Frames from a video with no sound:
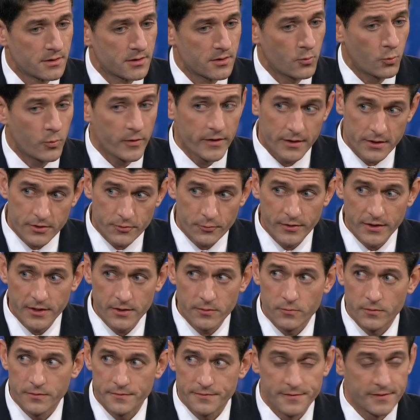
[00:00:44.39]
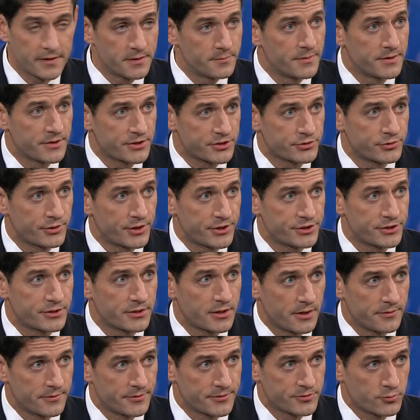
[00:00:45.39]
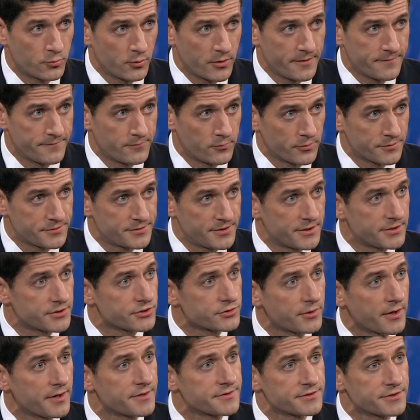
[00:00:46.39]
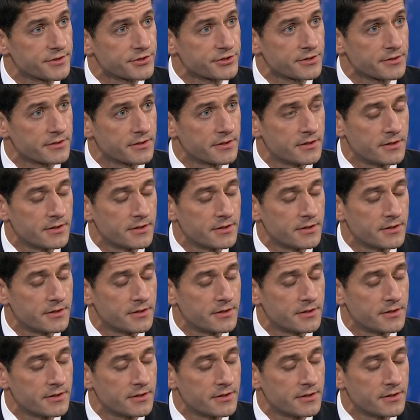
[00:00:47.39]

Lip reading: We agree with the administration on their 2014 transition.